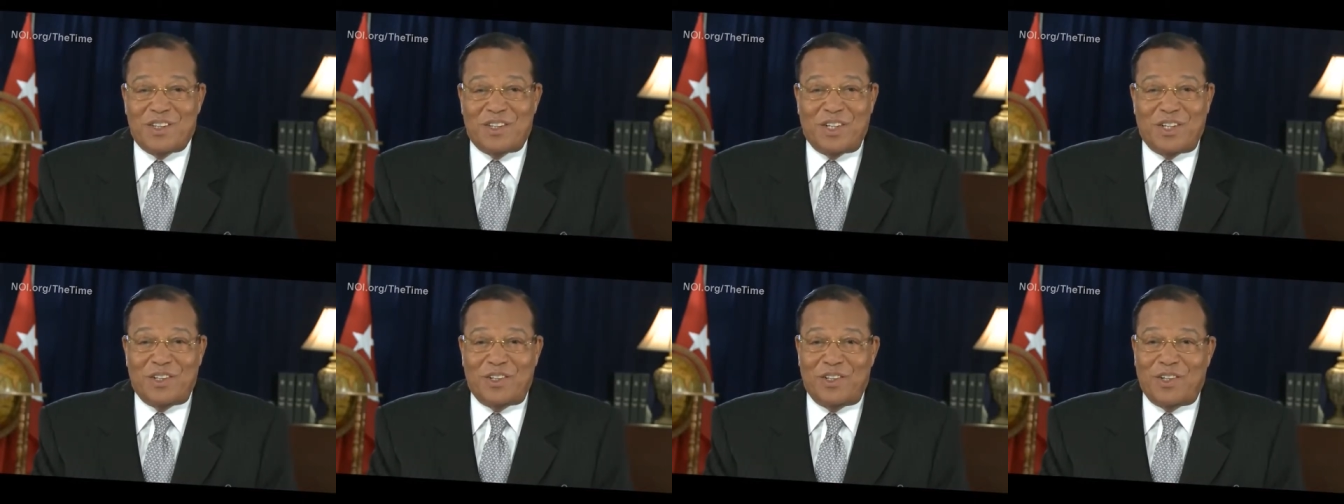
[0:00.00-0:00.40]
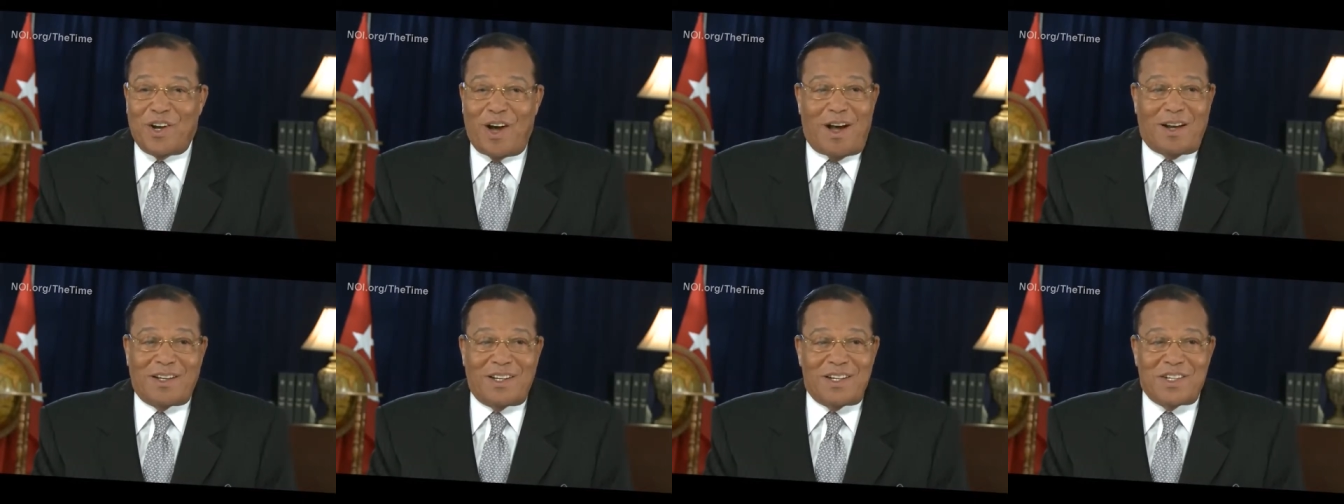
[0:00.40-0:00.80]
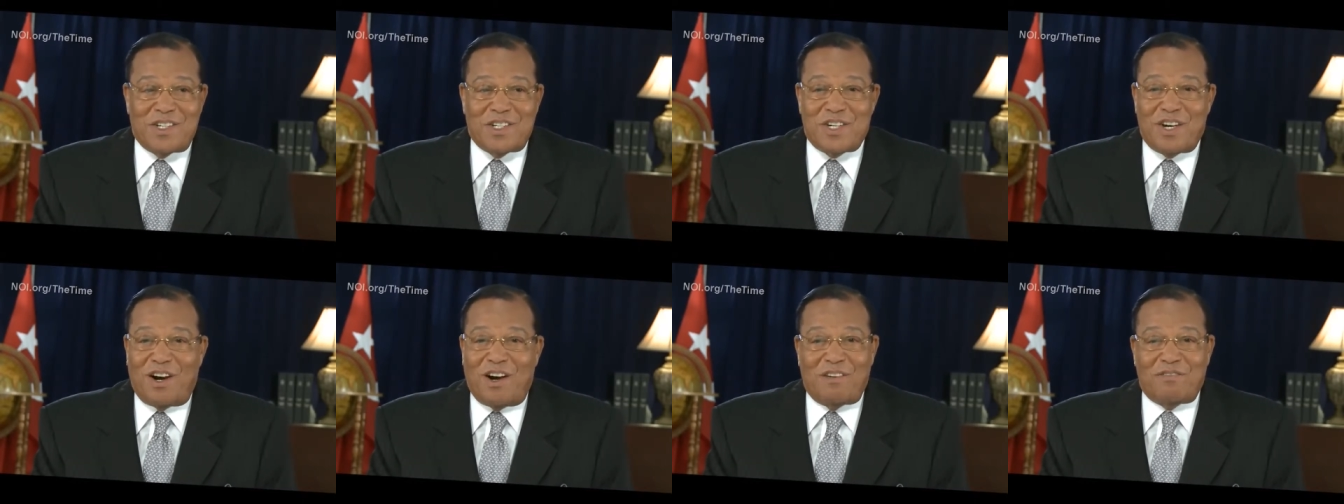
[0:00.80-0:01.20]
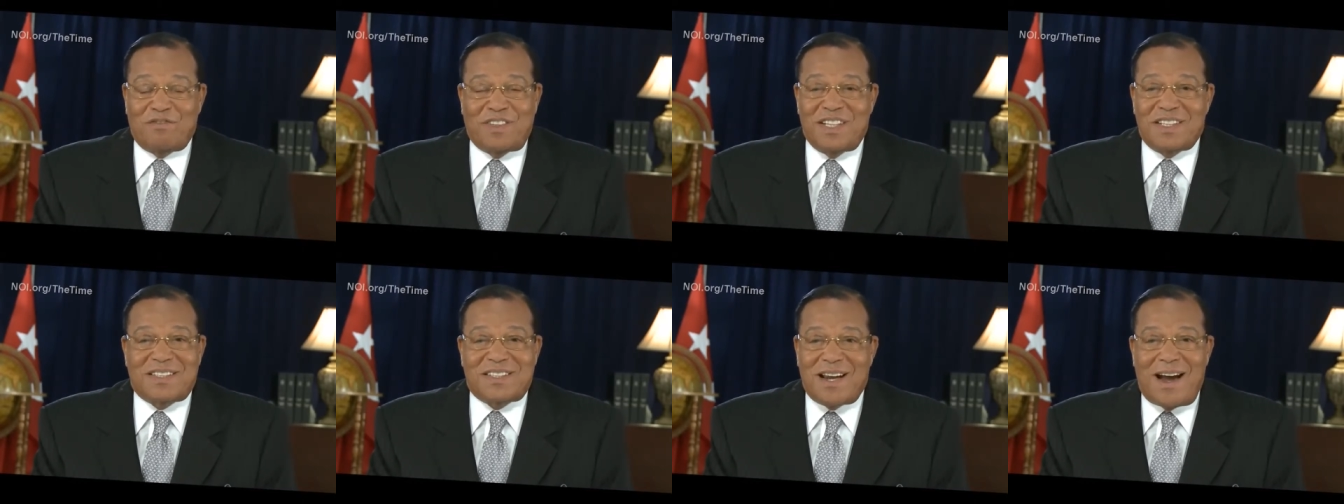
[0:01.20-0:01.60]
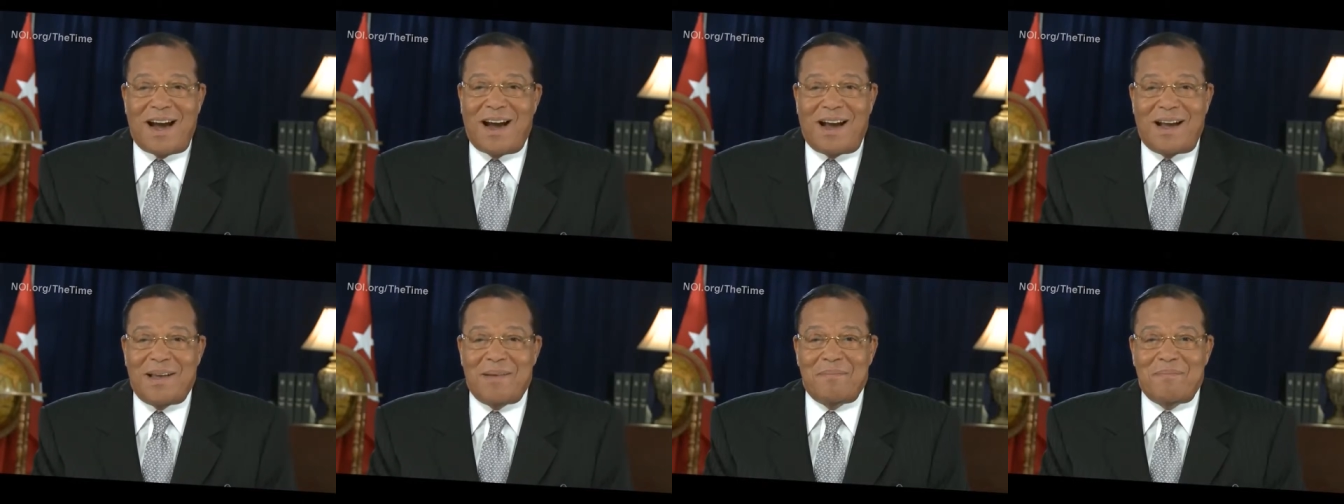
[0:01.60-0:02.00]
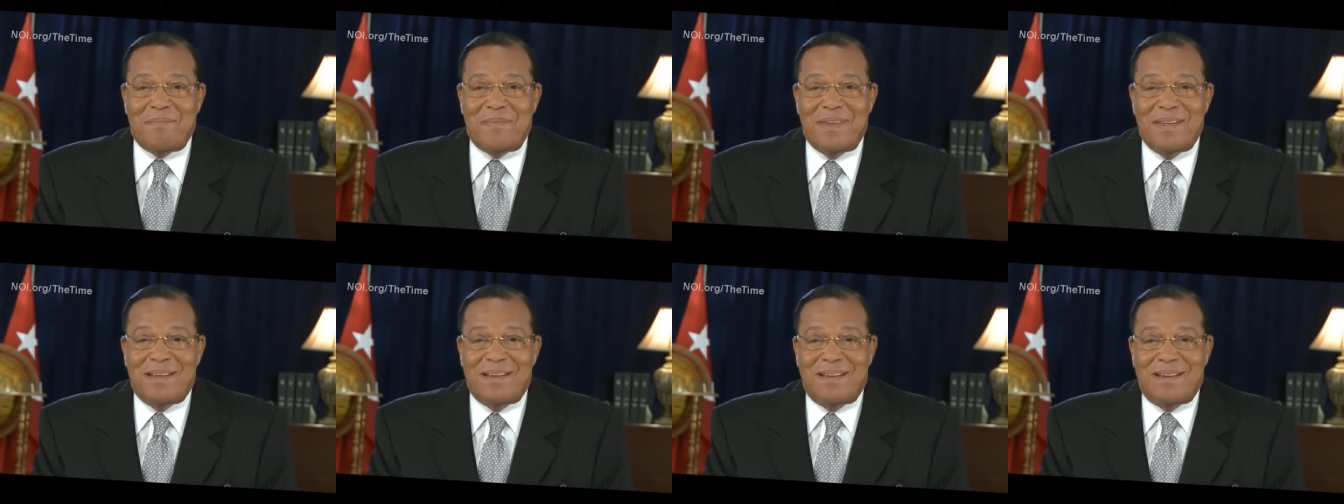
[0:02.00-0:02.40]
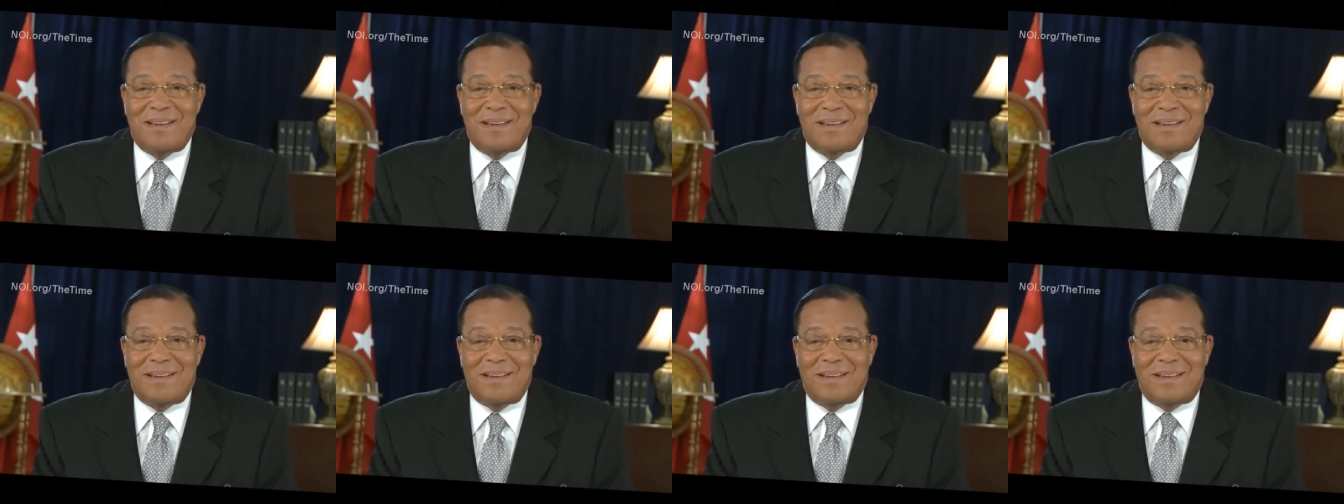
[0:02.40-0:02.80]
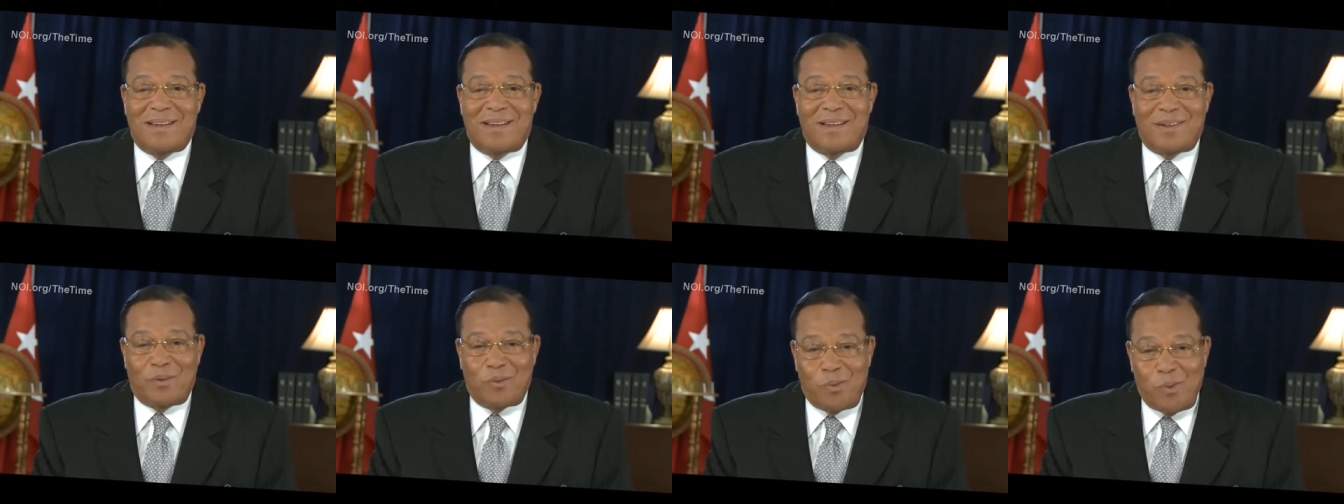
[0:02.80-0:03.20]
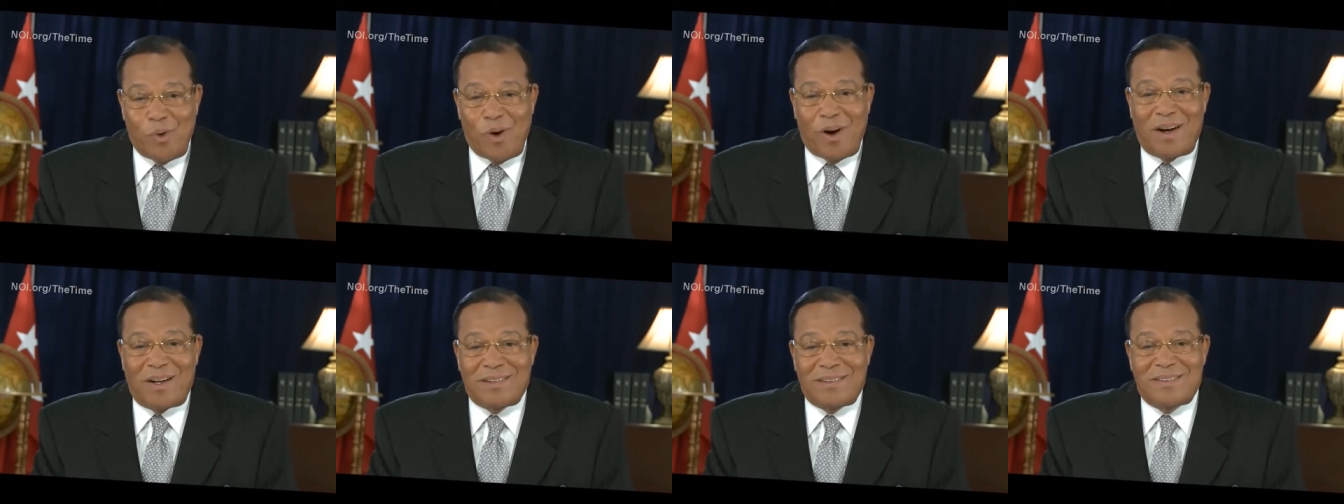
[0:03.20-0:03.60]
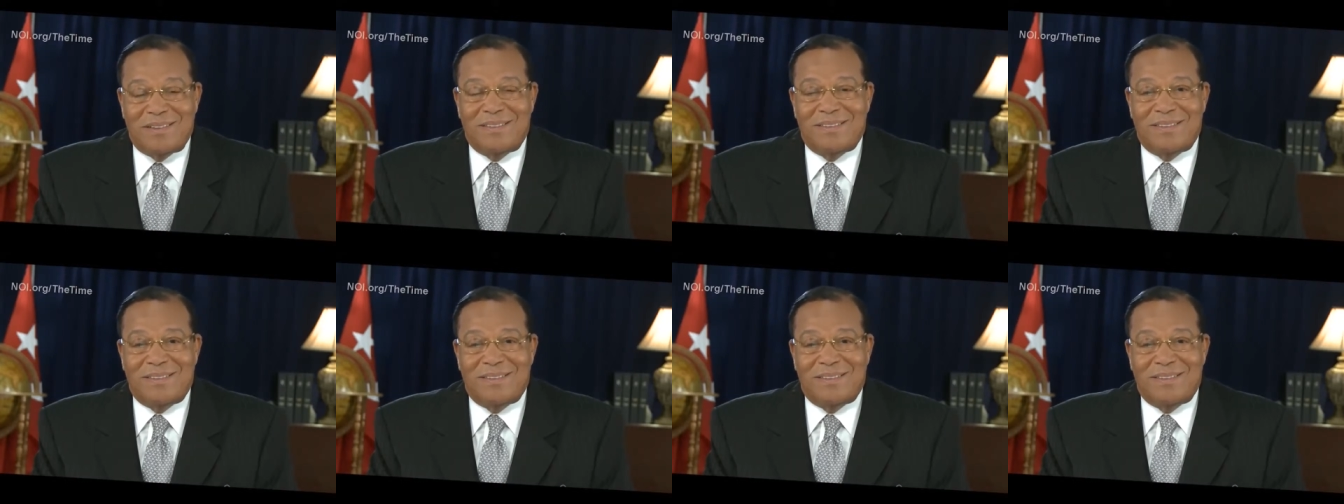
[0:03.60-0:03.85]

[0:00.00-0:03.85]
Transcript: the knowledge of the time and what